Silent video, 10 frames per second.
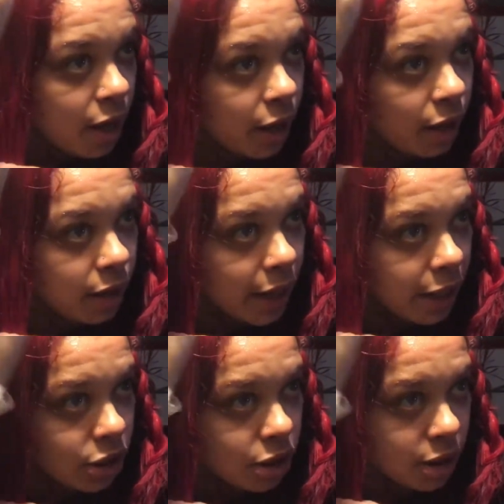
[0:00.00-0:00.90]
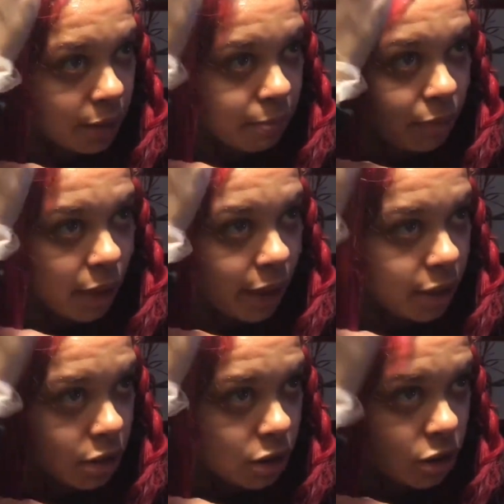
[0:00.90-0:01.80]
and that shit
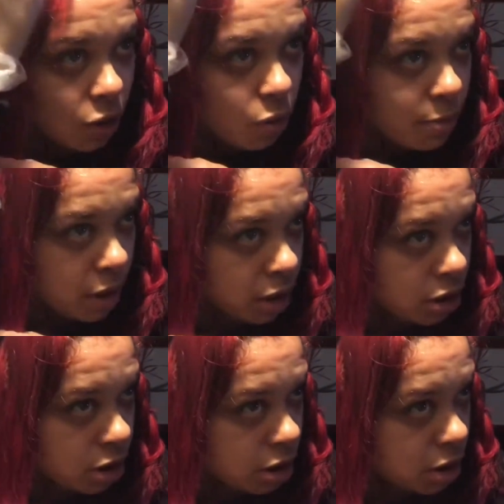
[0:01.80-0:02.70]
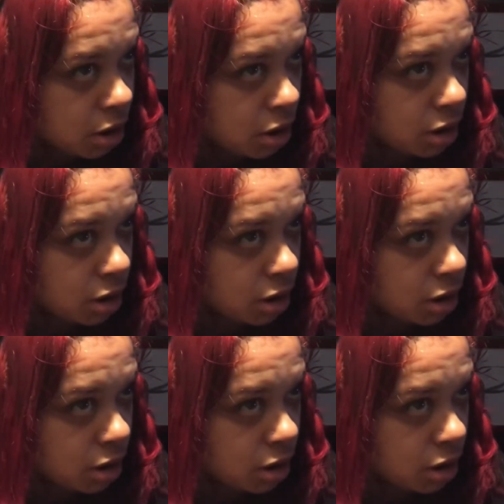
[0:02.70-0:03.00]
bled so much.